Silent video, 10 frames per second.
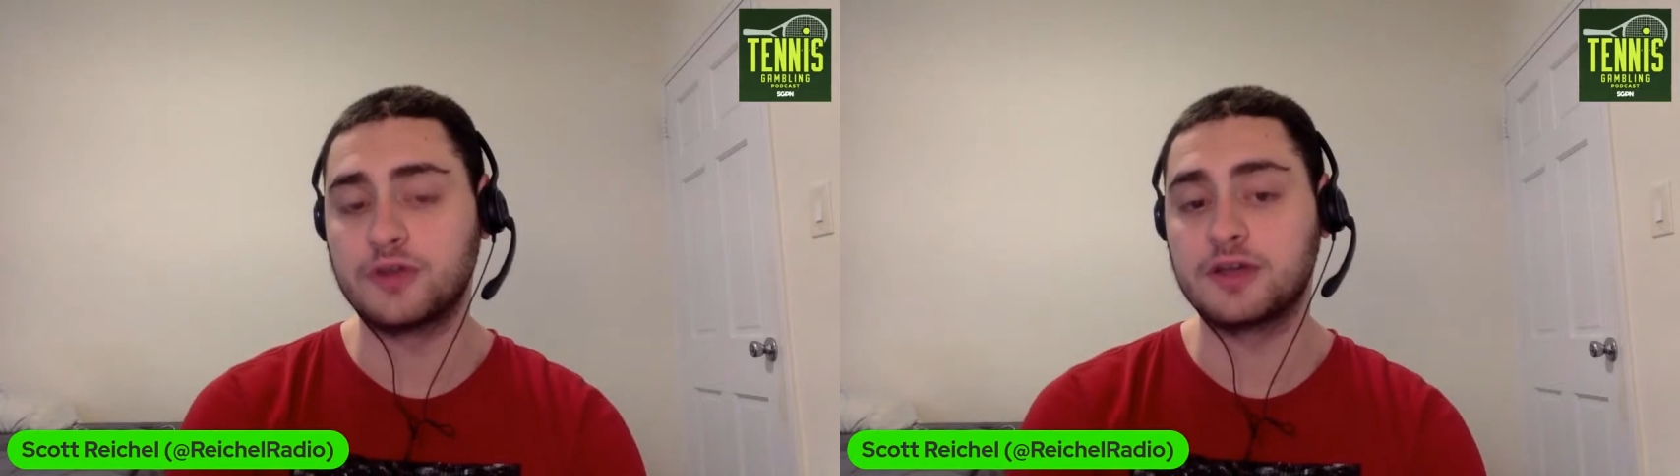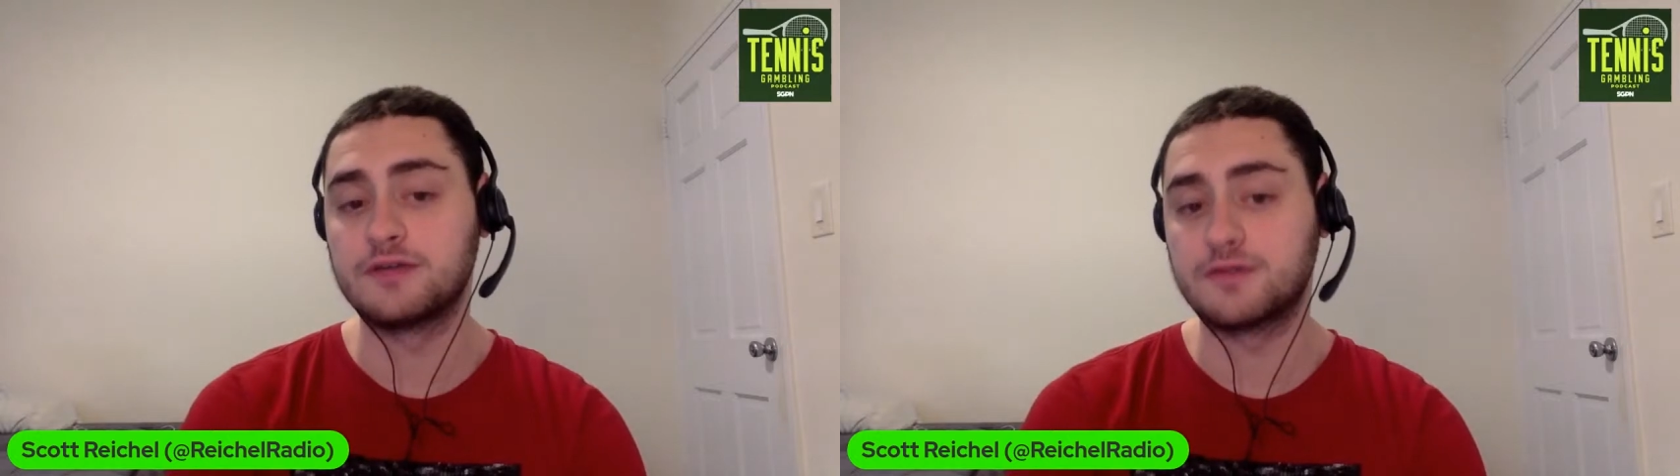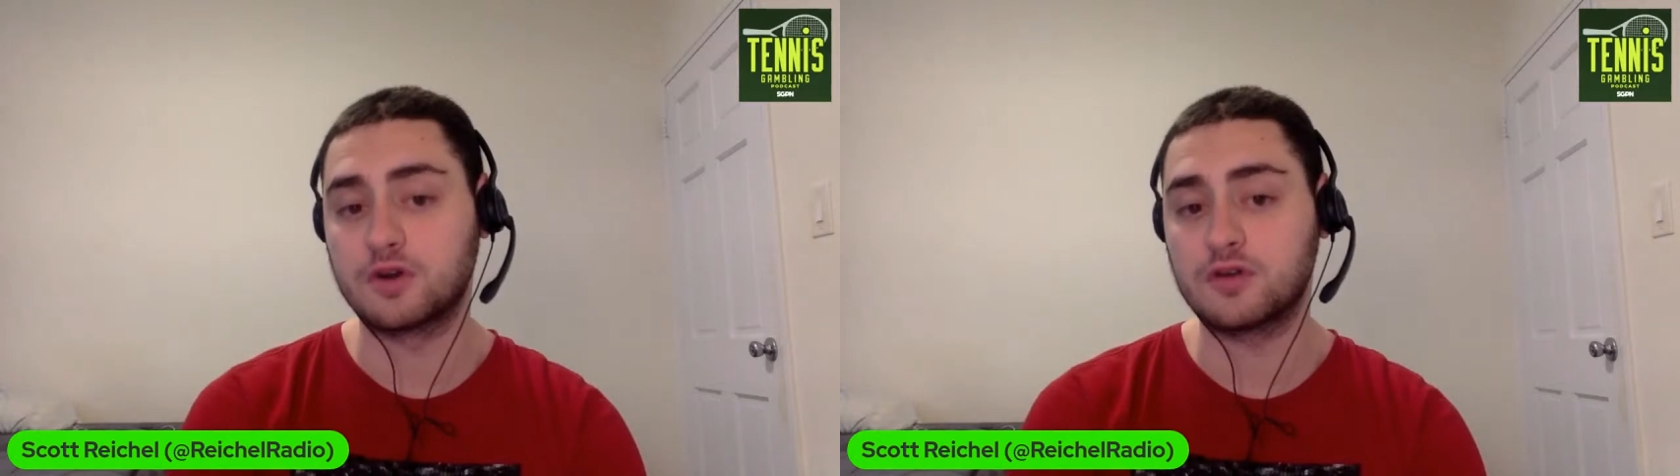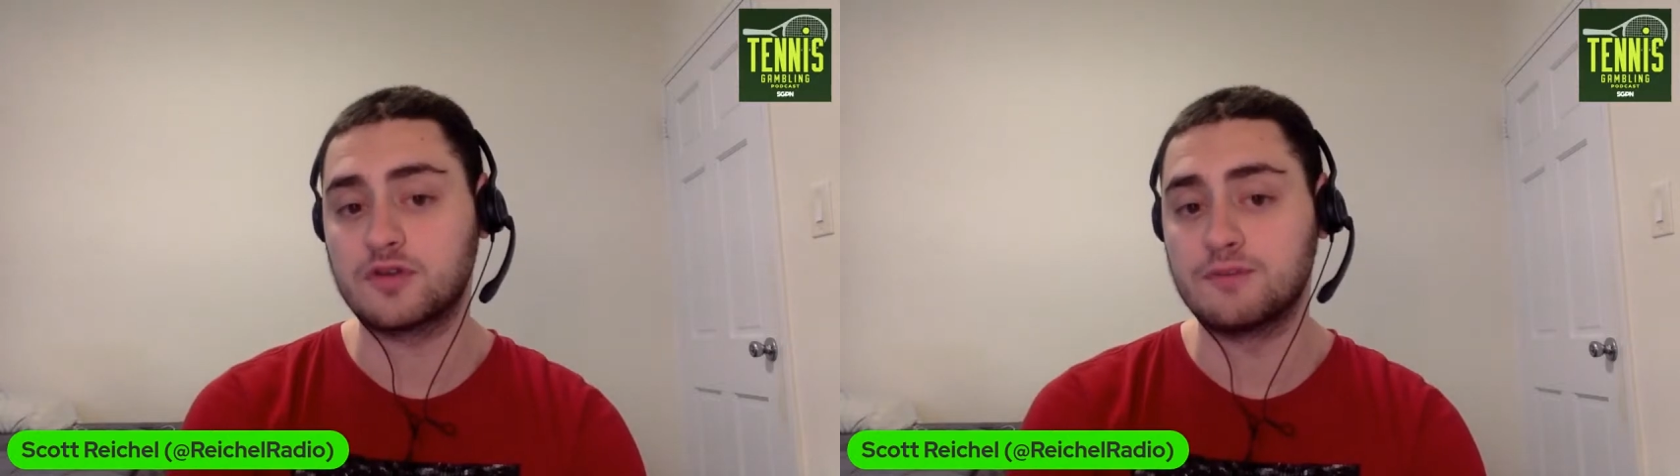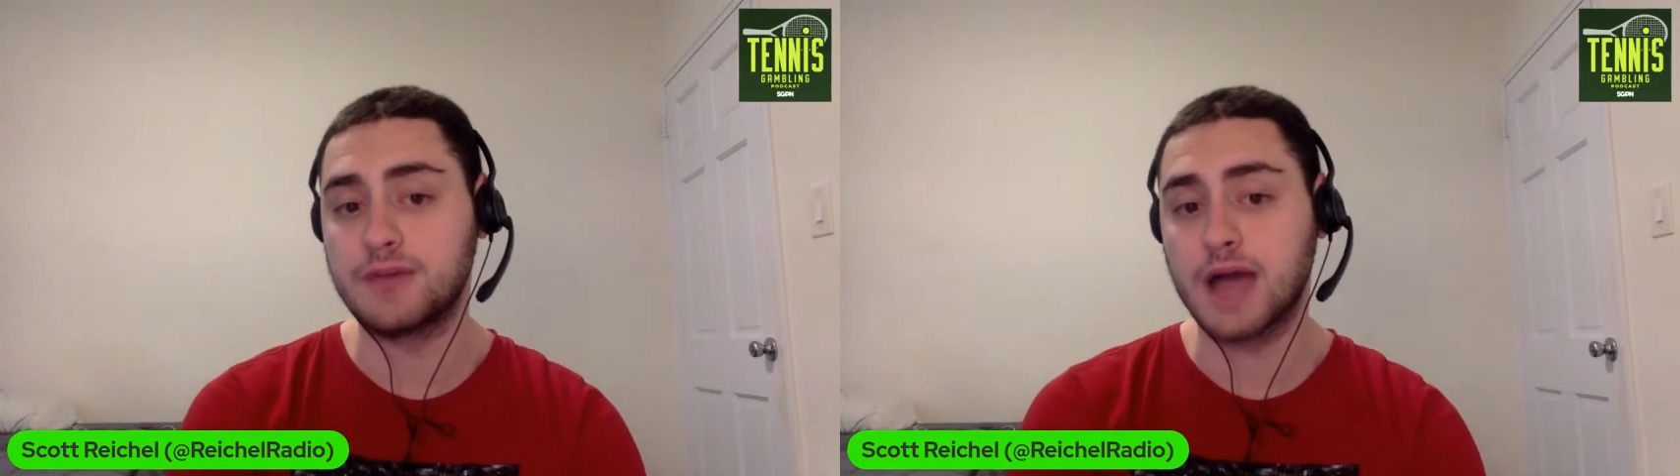to convert
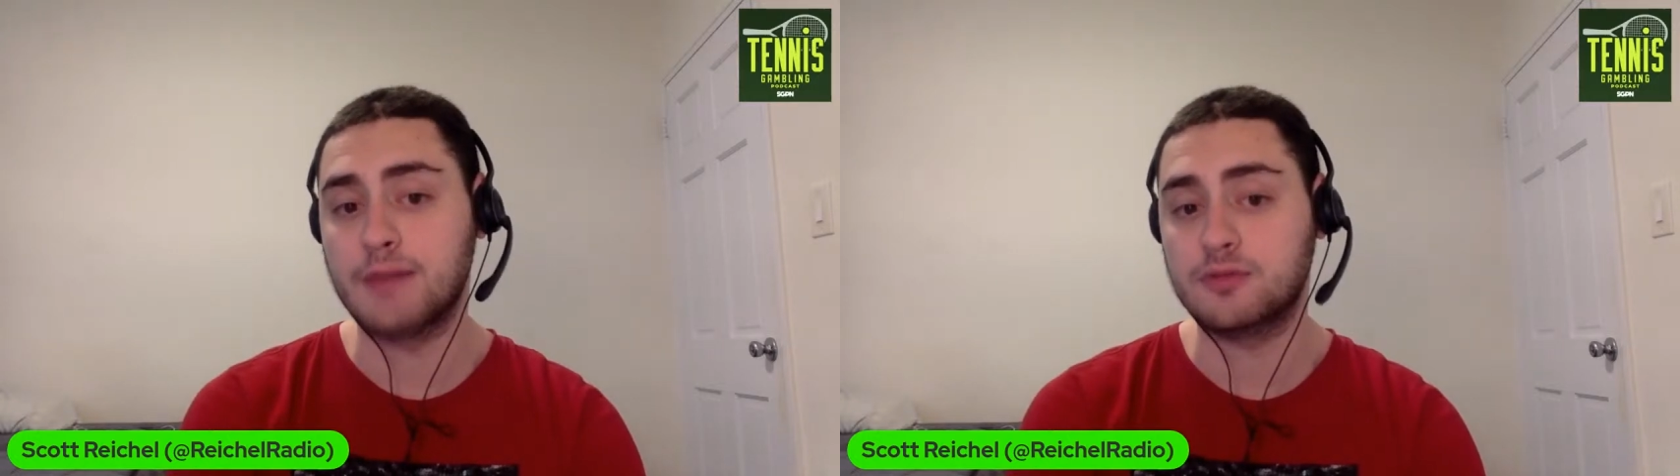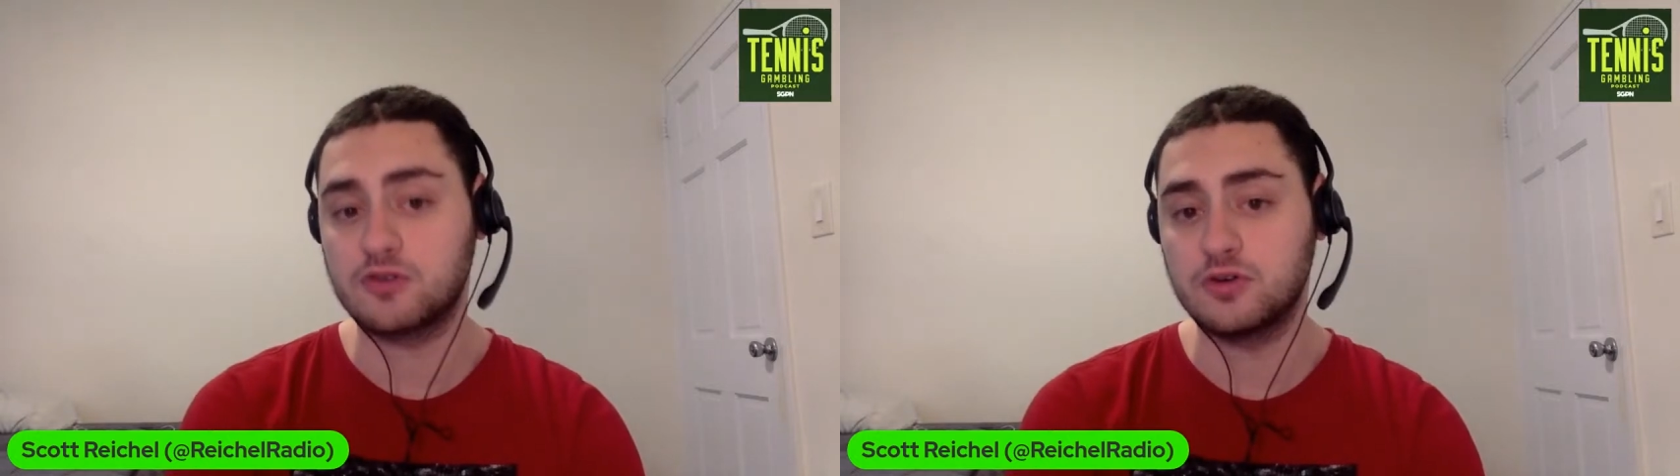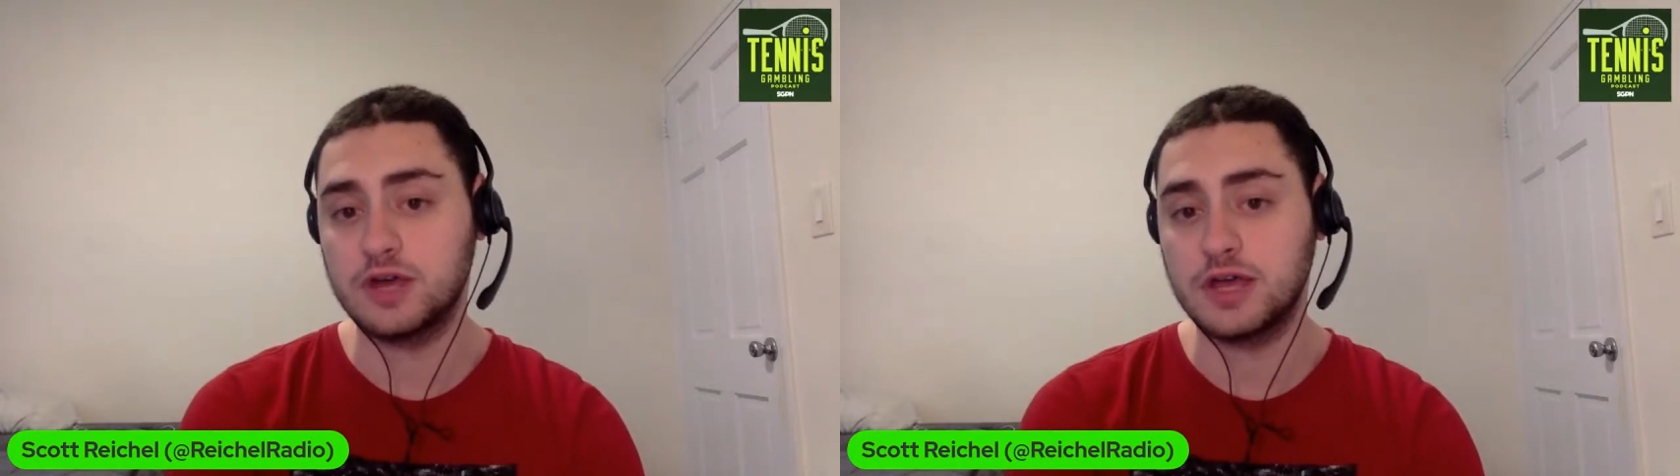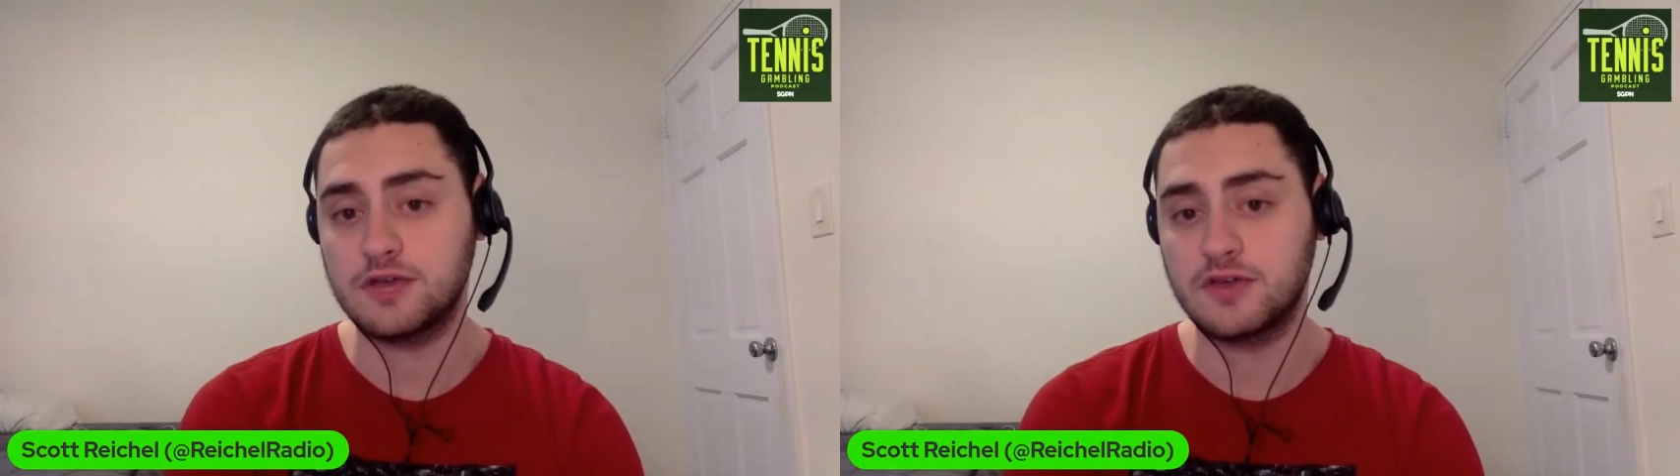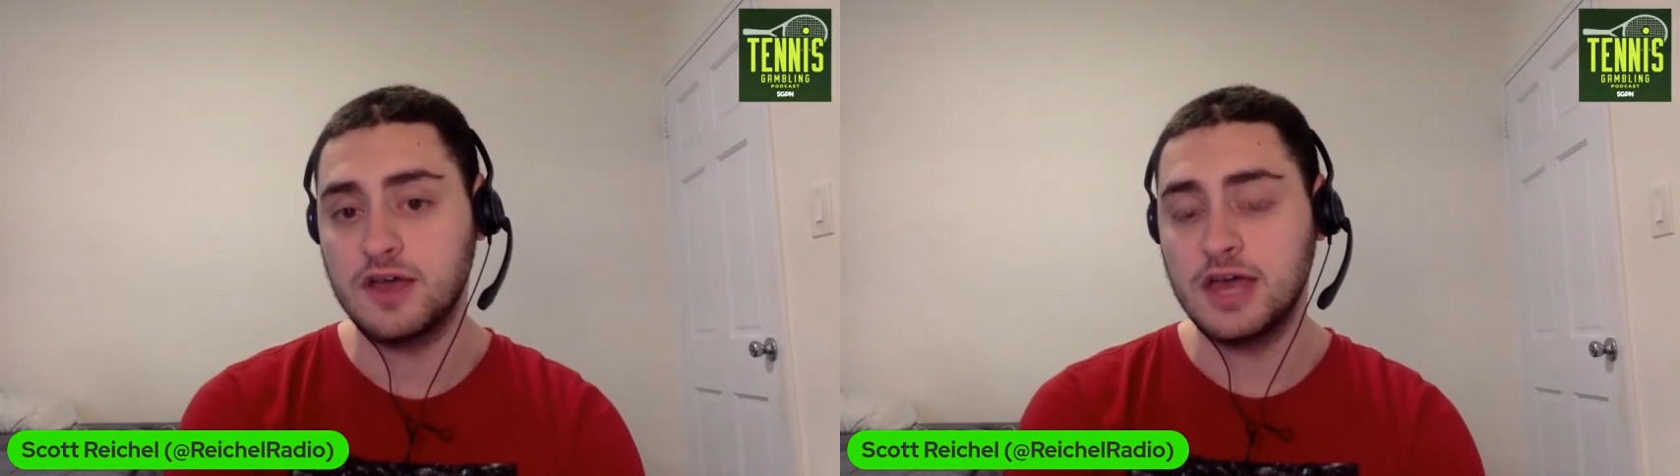some big
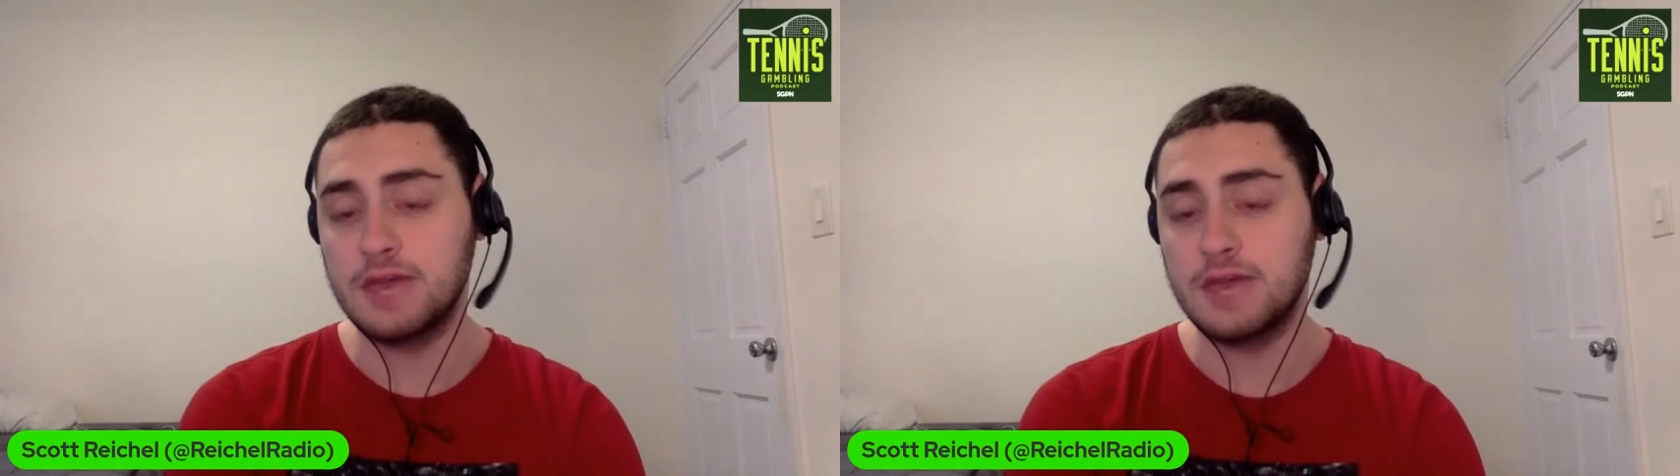opportunities.